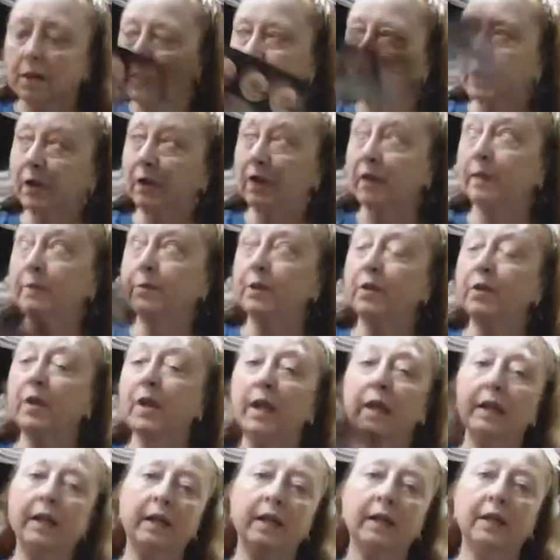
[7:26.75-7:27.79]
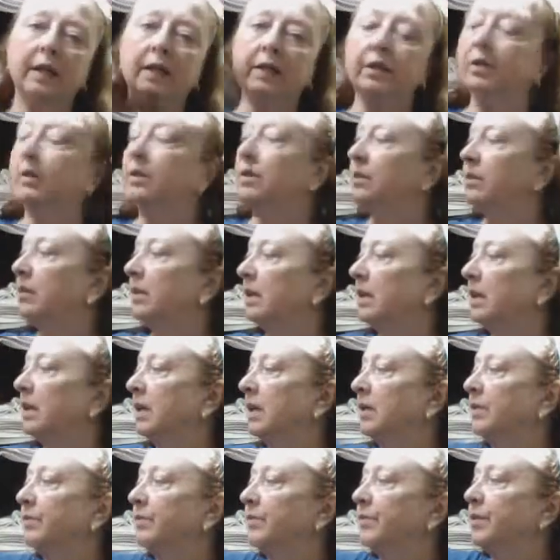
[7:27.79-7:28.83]
So I'm trying
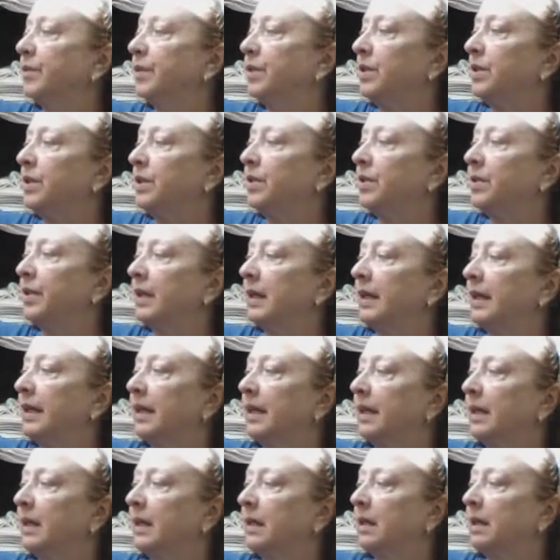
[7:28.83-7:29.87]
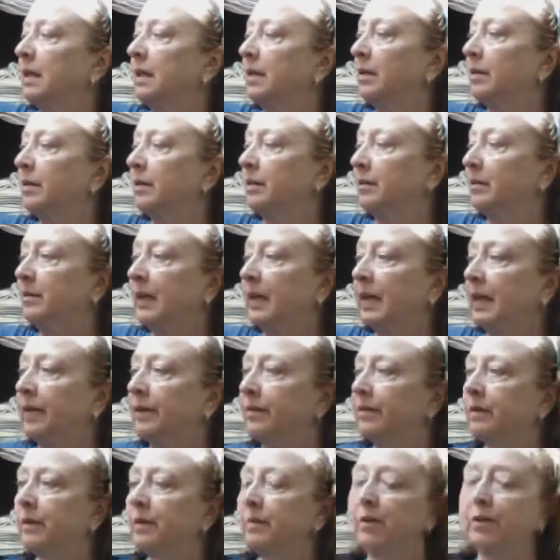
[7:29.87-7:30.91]
to use the lighting in our
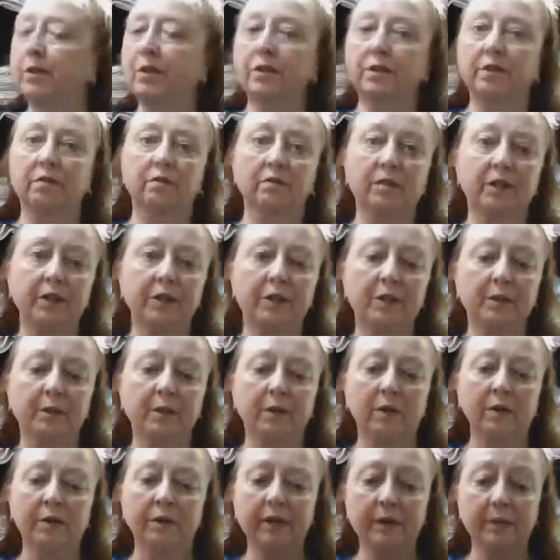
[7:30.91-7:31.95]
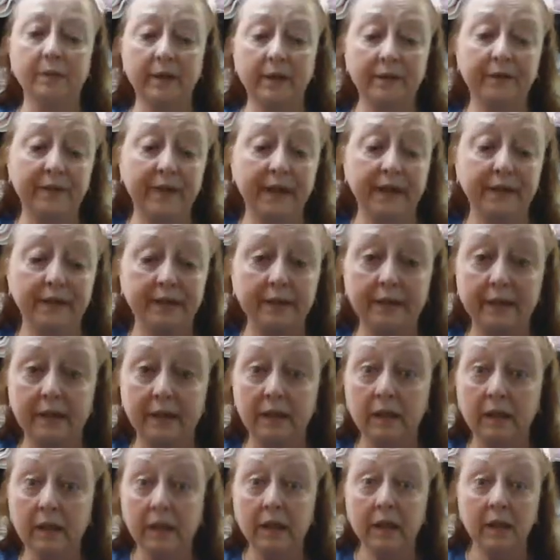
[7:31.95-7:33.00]
bathroom, which is a really small thing, but I found a
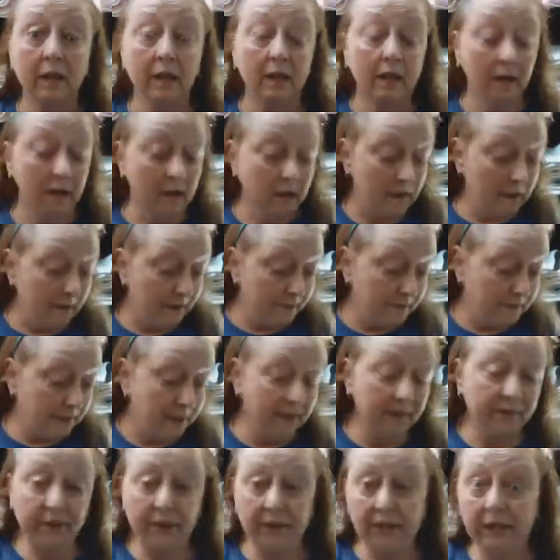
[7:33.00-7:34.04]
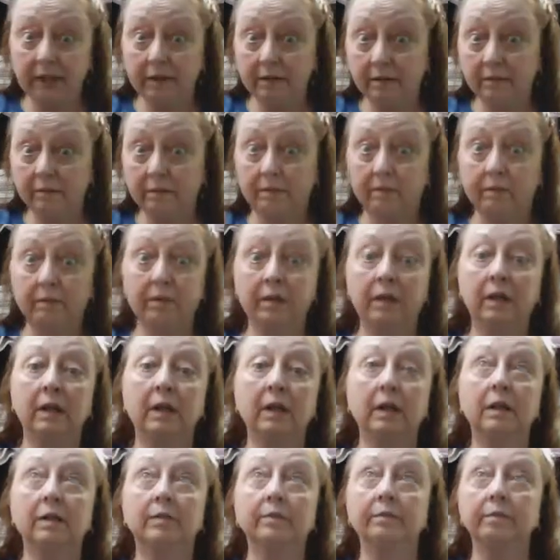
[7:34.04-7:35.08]
little TV
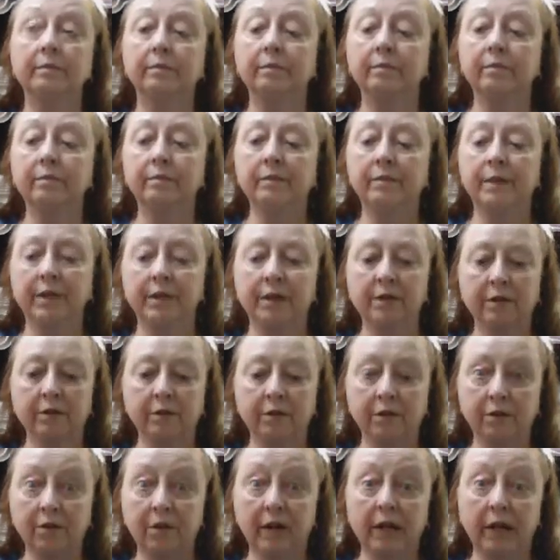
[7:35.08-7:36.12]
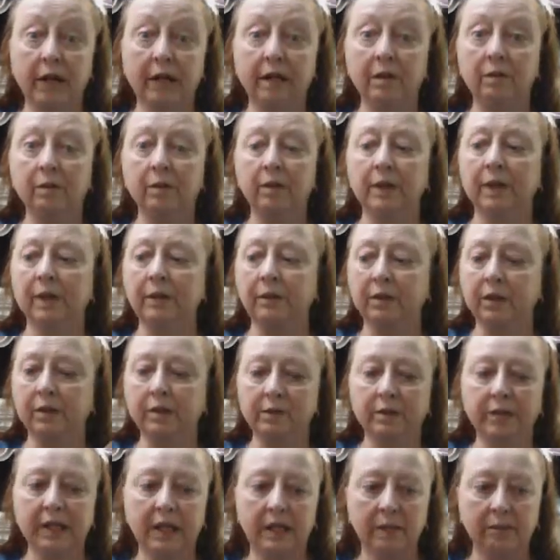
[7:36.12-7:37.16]
dinner tray, whatever,
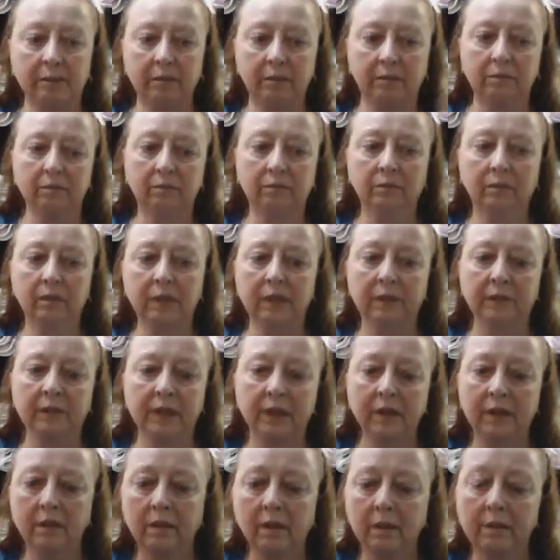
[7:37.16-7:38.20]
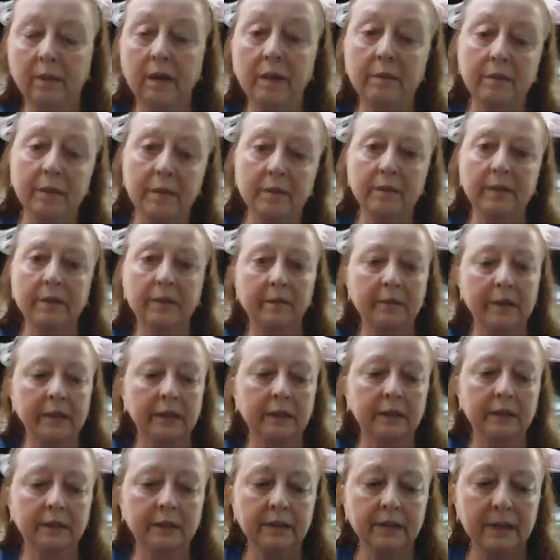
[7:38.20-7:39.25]
table, whatever they call it. I remember them
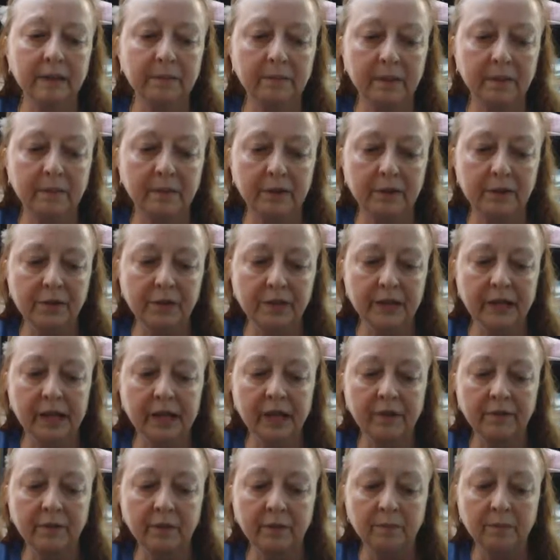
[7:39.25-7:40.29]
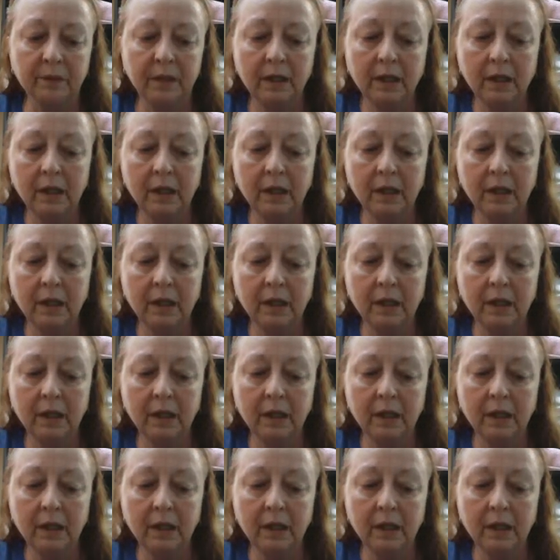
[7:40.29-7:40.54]
back in the day. Mama used to have them.